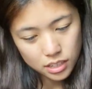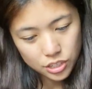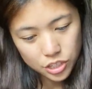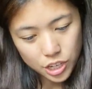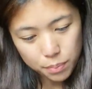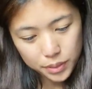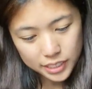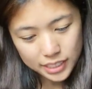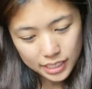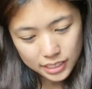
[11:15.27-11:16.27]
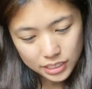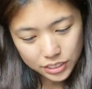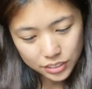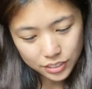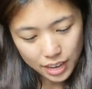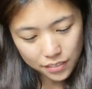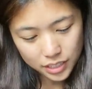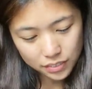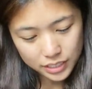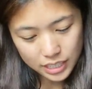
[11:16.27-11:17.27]
Shop with us again soon. Have a
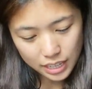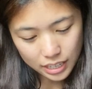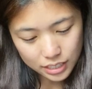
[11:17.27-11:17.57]
lovely day.